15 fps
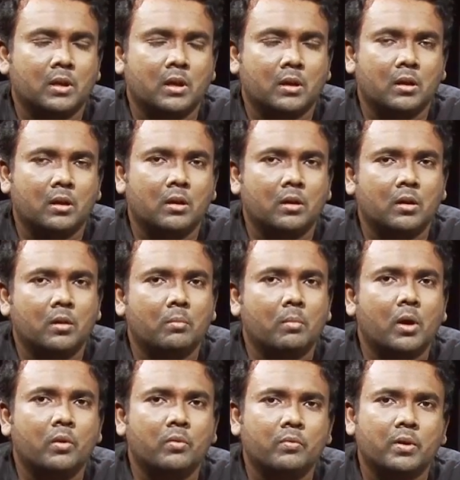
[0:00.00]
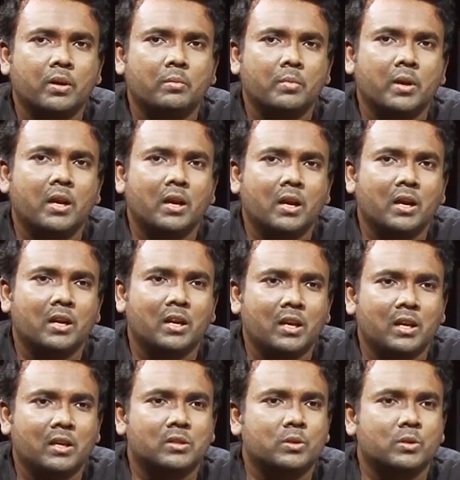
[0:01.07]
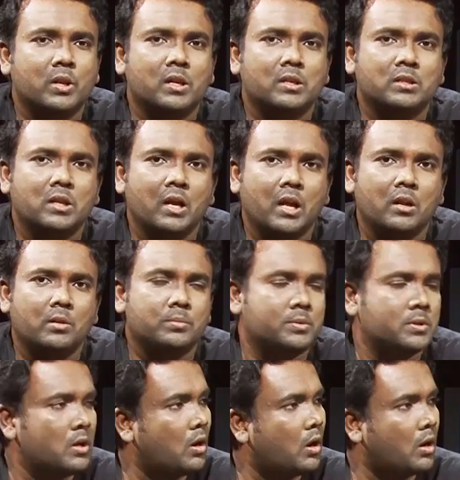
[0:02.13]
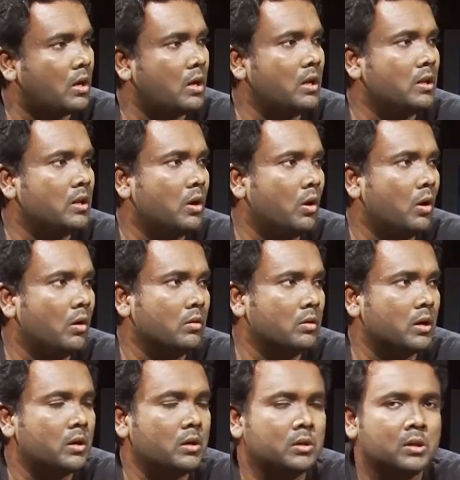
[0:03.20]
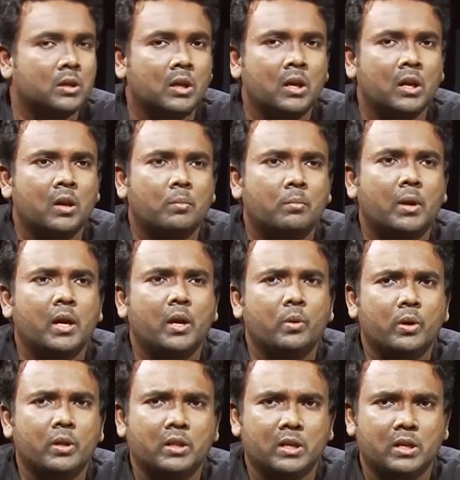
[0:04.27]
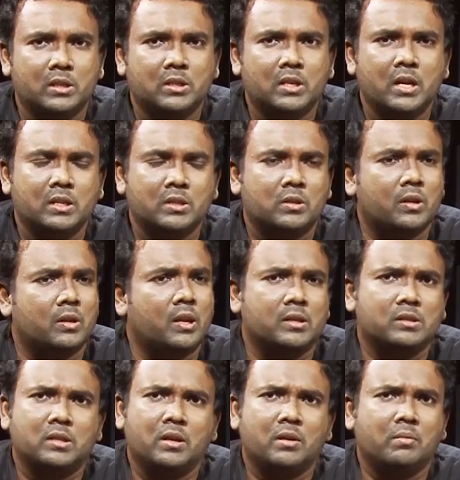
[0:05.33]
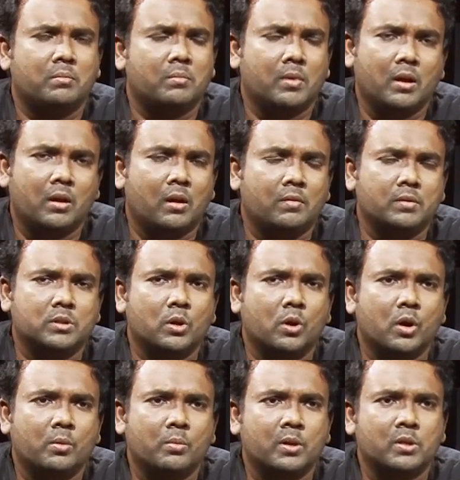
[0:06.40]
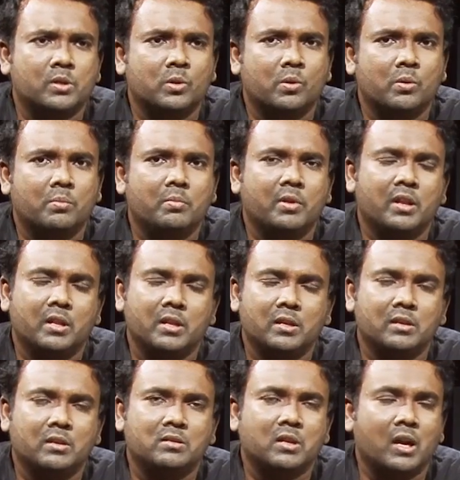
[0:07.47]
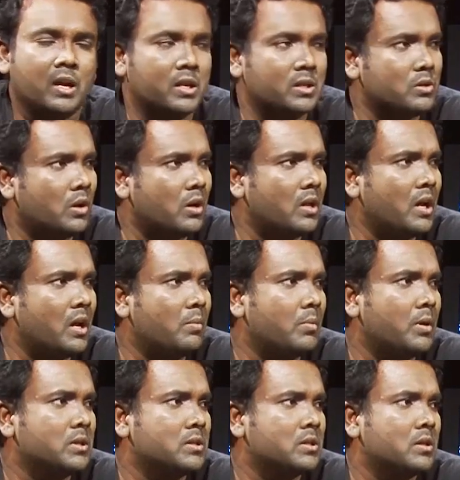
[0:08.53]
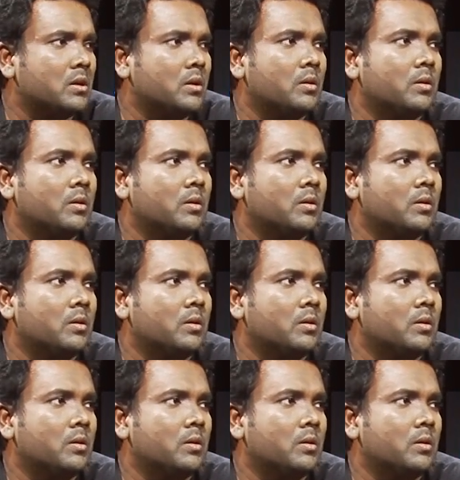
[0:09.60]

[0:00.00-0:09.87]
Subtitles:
amount for making a tea. So that helps a lot in the long run. But during these days, like say, I was talking about, so when the sun is not that much